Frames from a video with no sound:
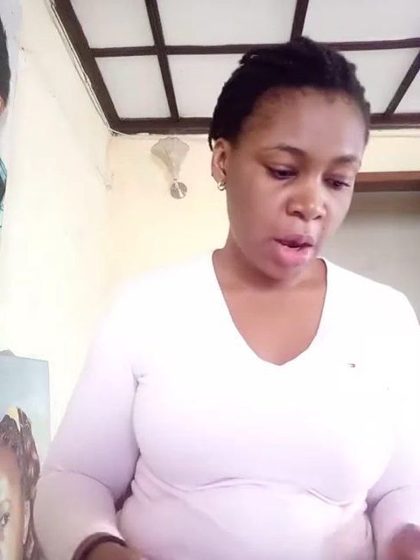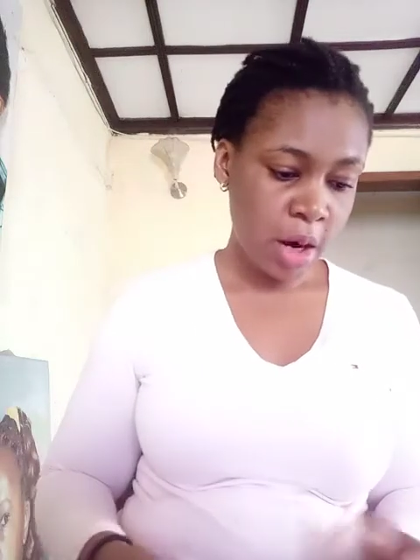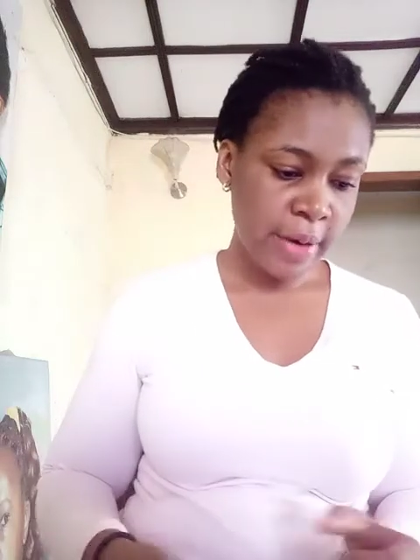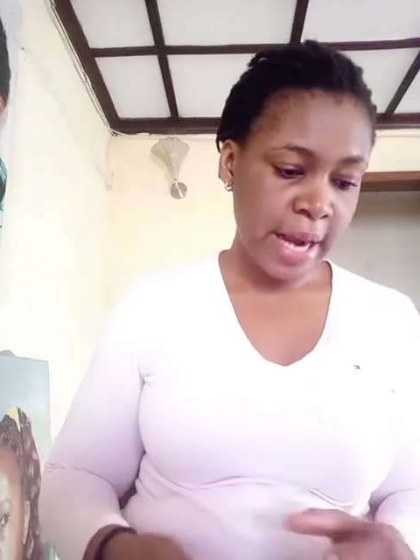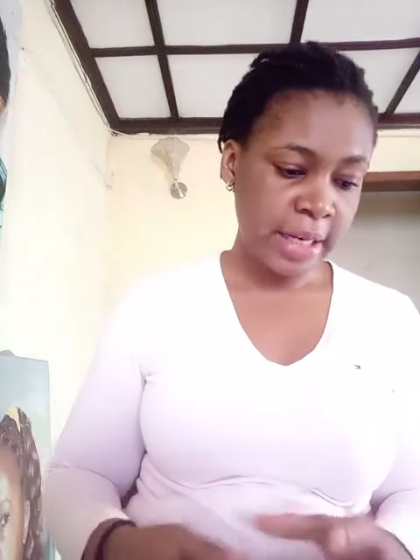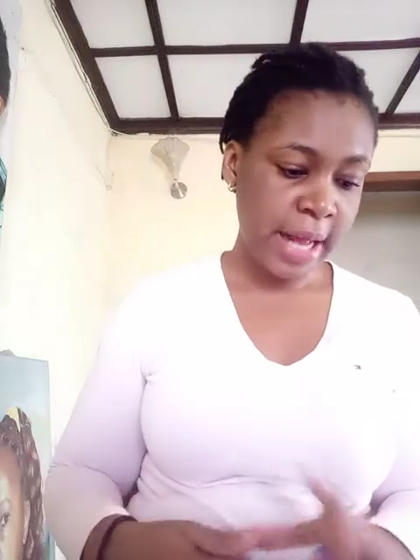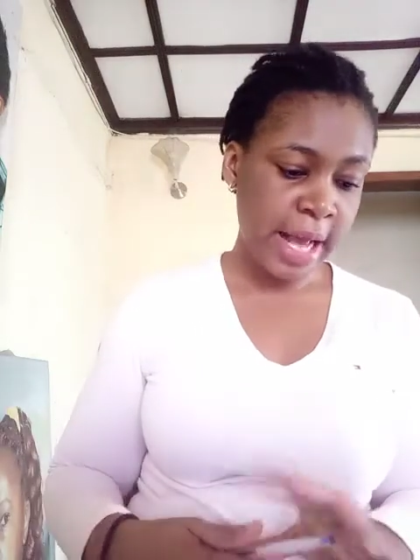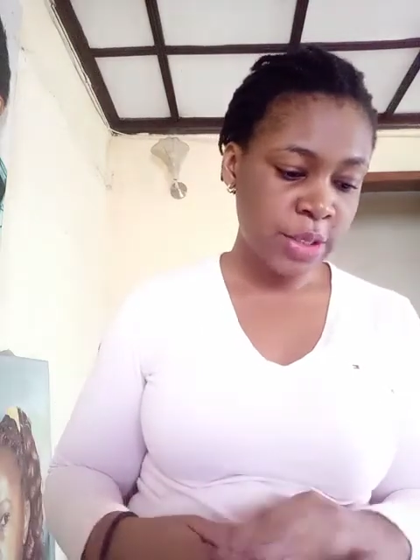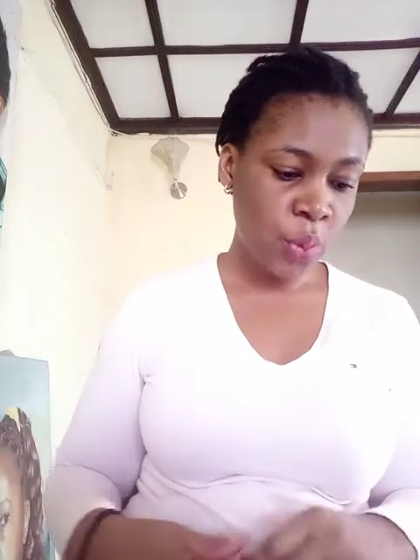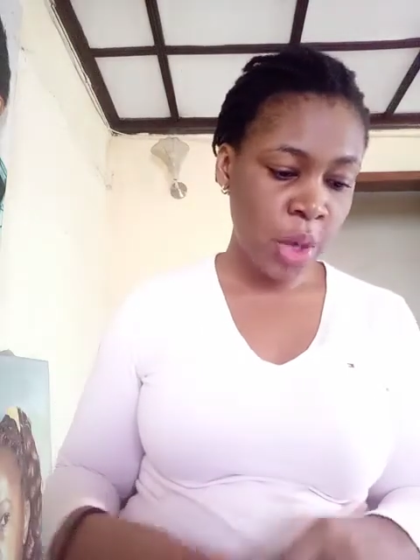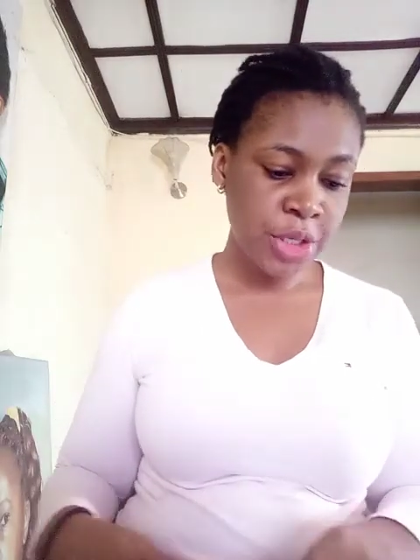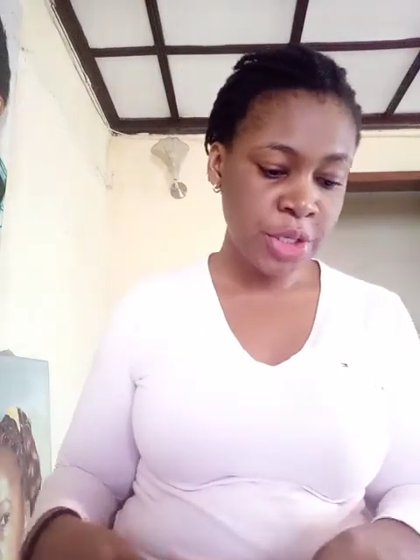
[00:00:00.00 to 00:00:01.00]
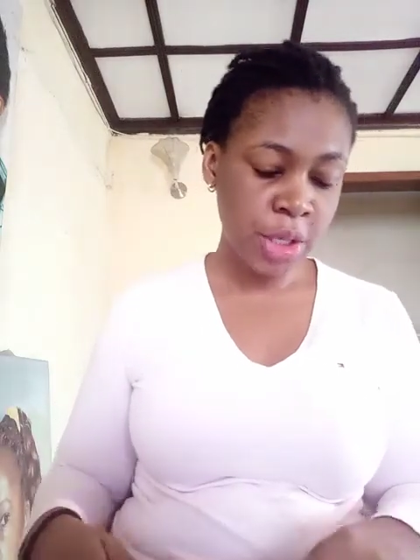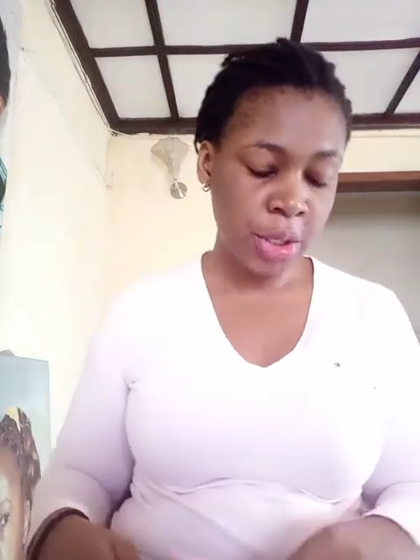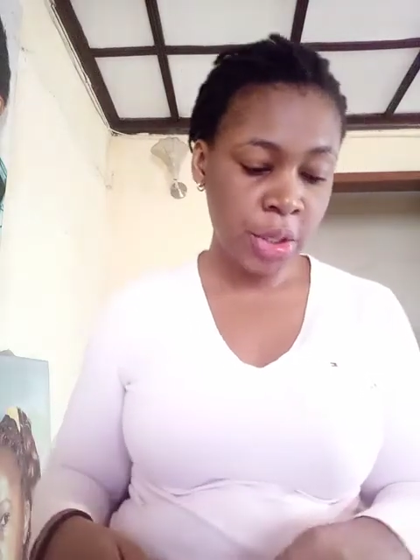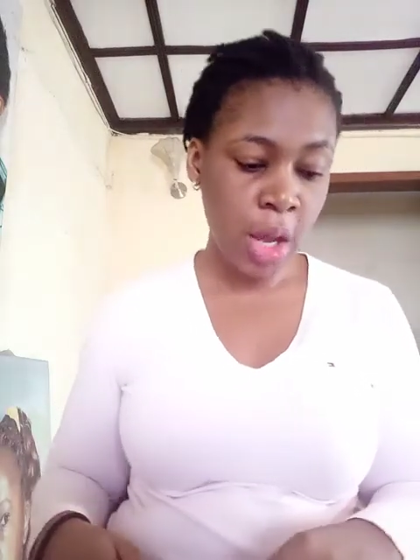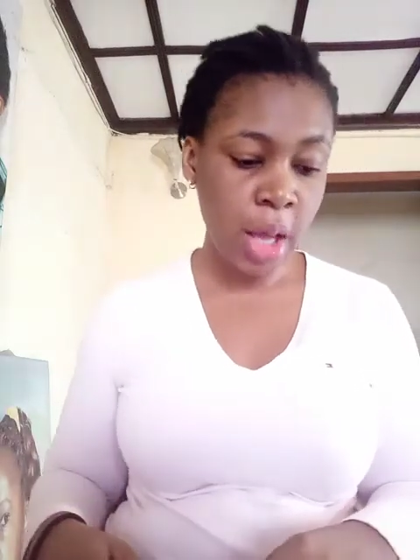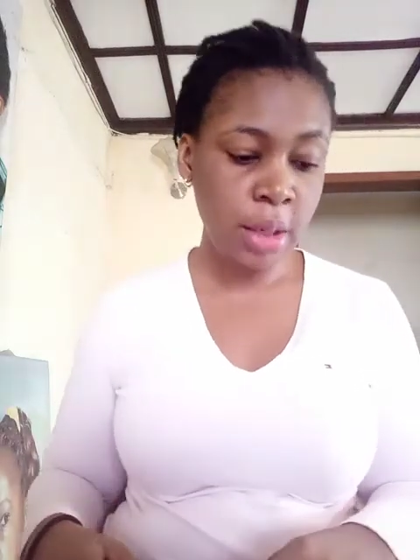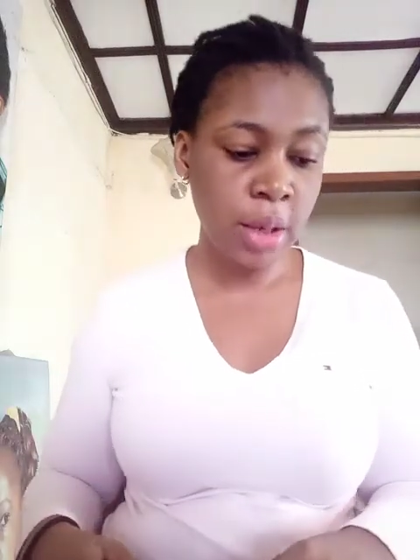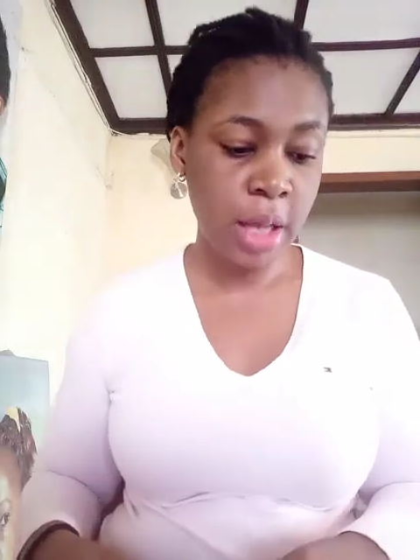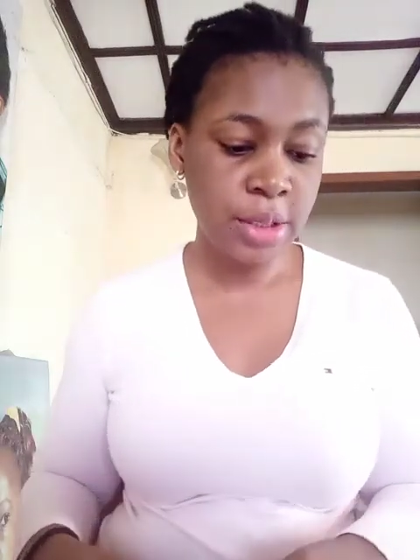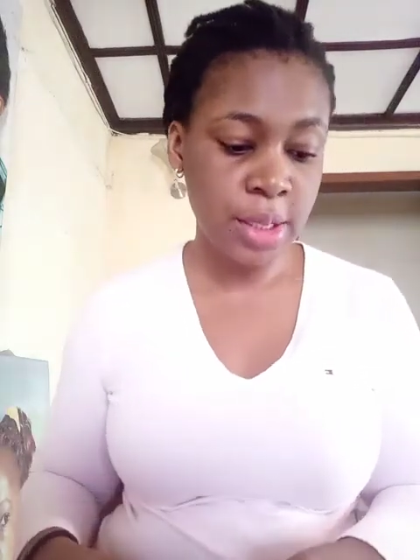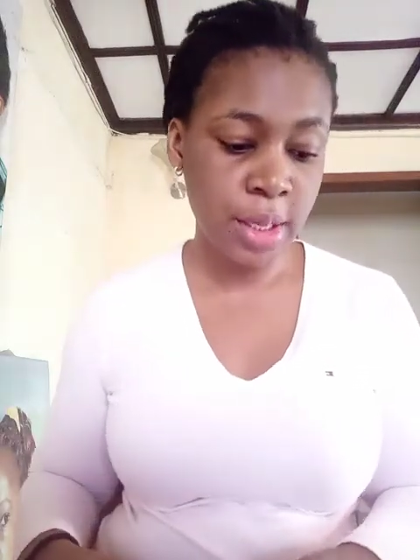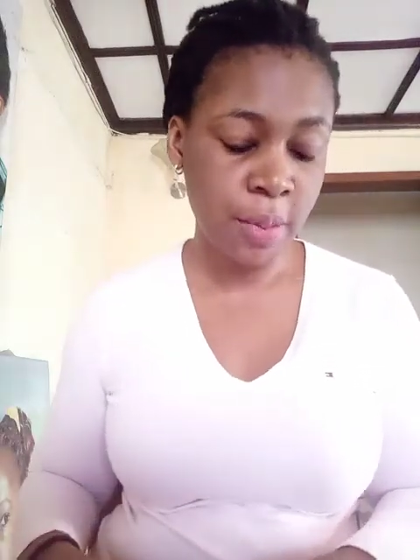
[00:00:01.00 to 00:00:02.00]
All right, guys, once you're done,
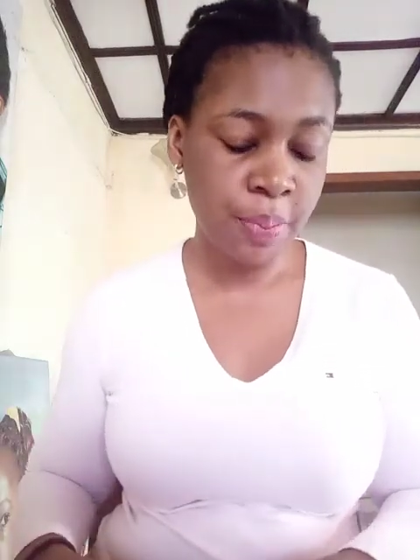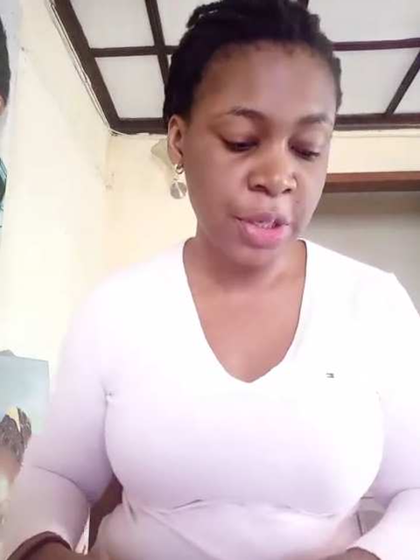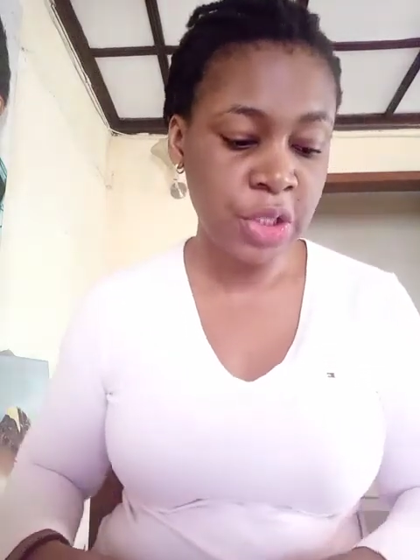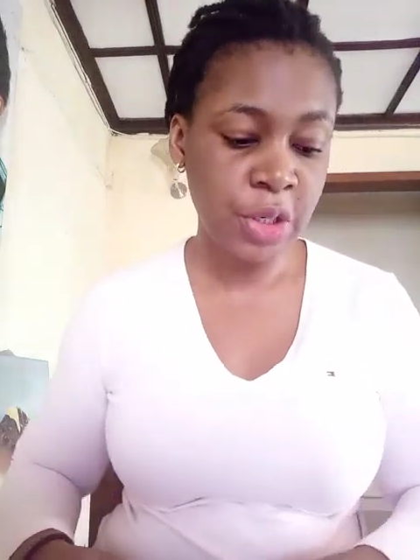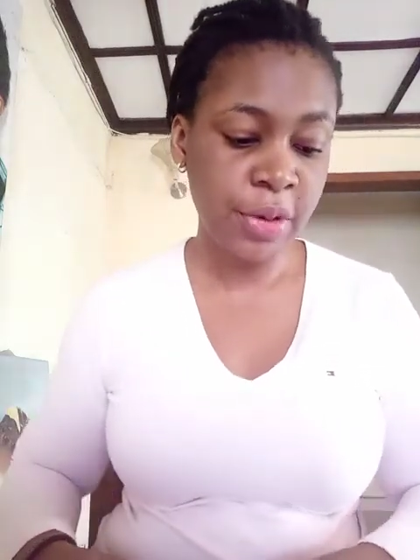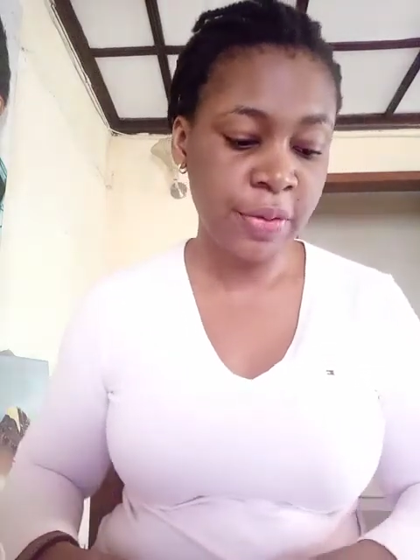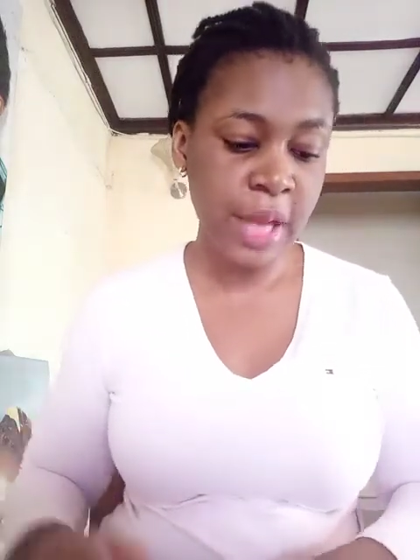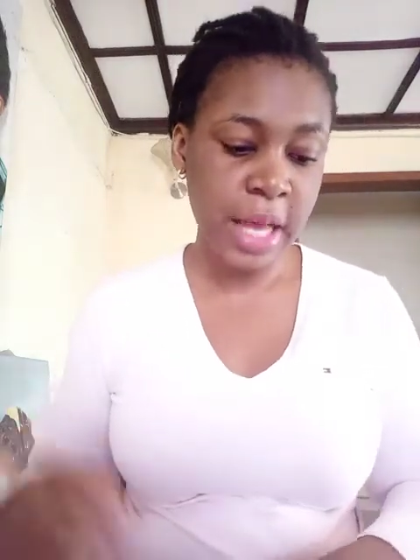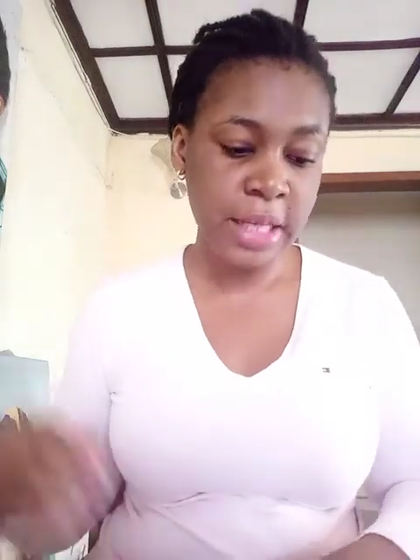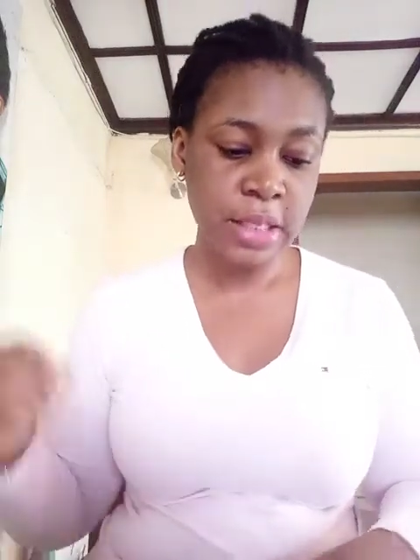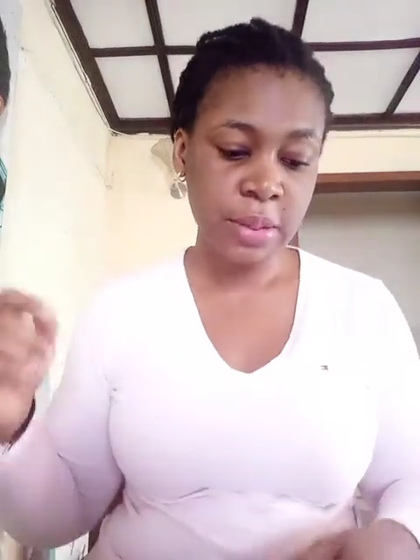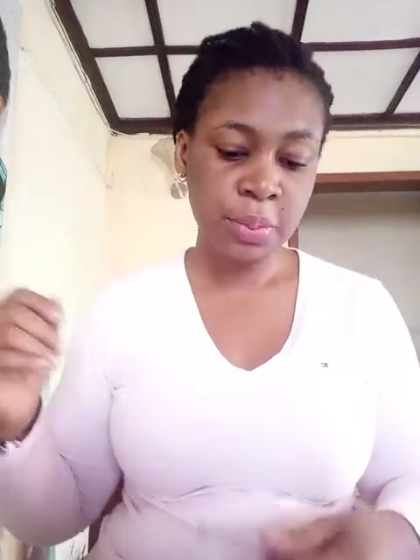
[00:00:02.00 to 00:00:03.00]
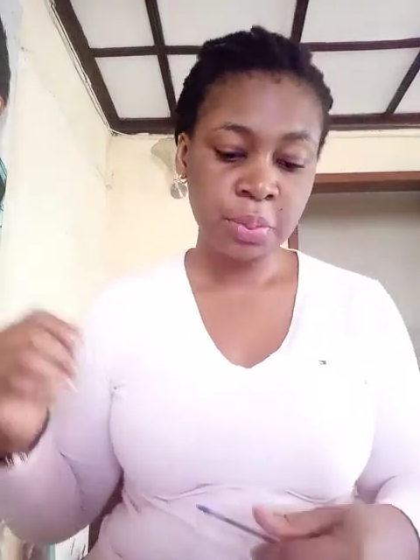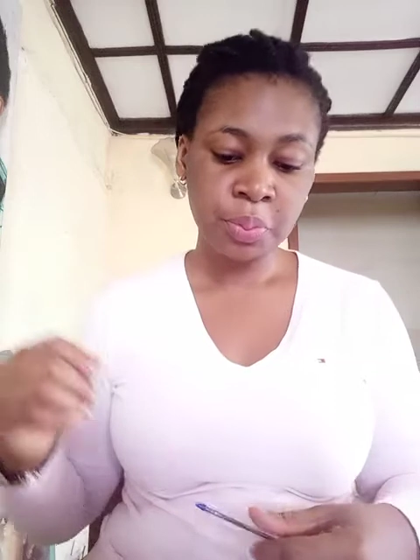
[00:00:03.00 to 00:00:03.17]
take a picture of that